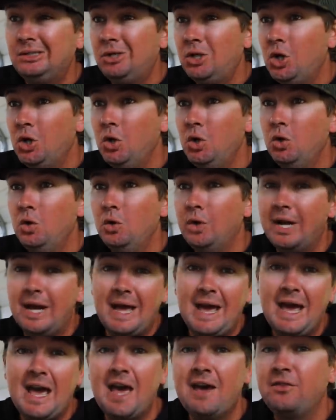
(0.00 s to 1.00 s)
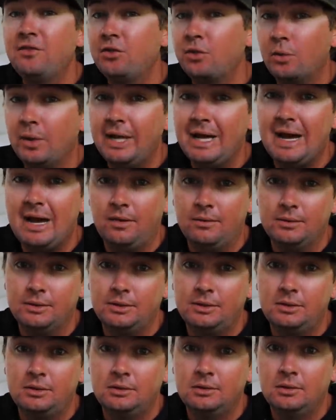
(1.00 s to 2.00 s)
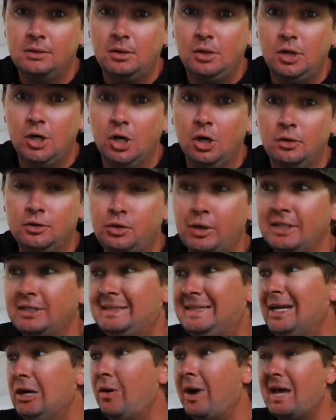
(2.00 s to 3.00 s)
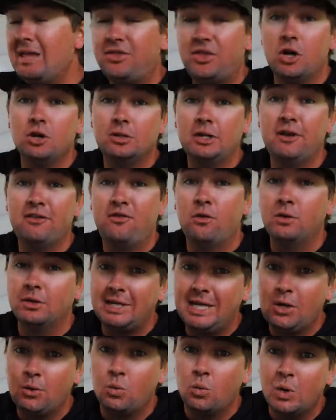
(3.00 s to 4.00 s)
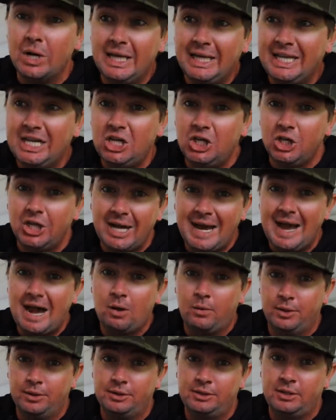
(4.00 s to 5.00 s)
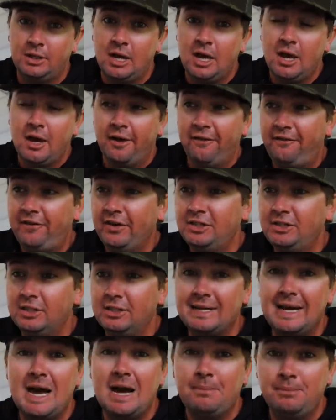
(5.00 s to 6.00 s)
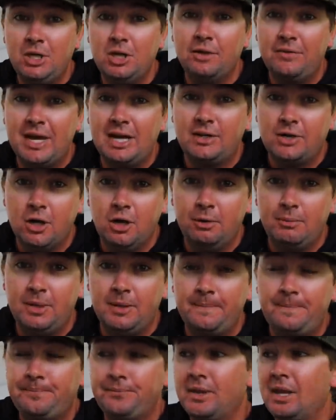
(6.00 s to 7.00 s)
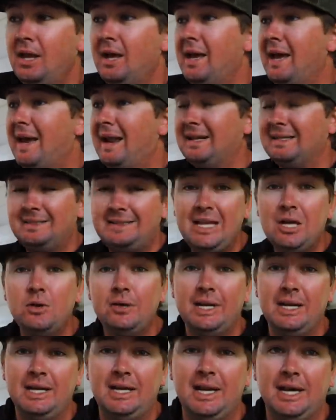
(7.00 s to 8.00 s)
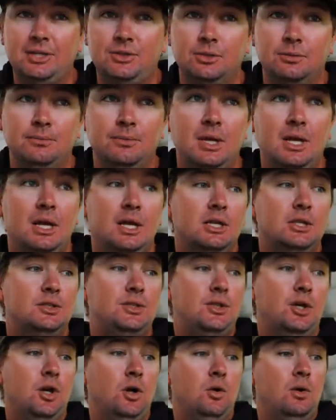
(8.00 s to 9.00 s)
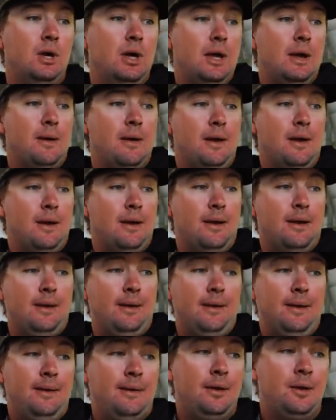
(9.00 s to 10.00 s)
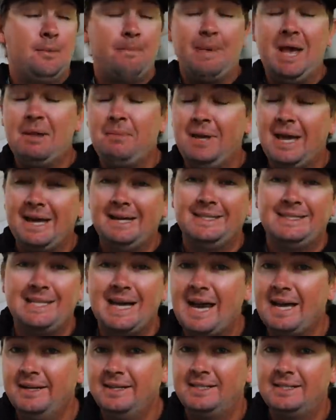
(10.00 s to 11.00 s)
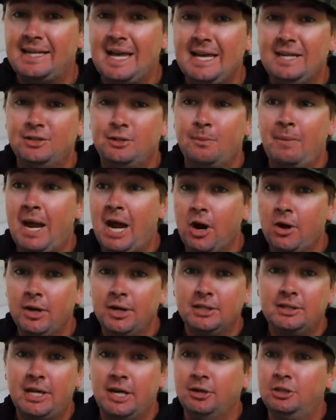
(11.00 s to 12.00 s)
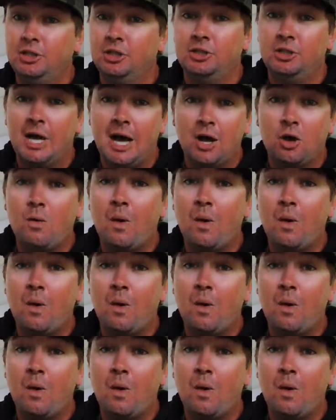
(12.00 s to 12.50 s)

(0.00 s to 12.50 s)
two and a half, three hours. You know, so I still had 13 or 14 really good hours of fishing time during that tournament, and I still didn't catch them. So maybe I decided to stay in some areas that are just not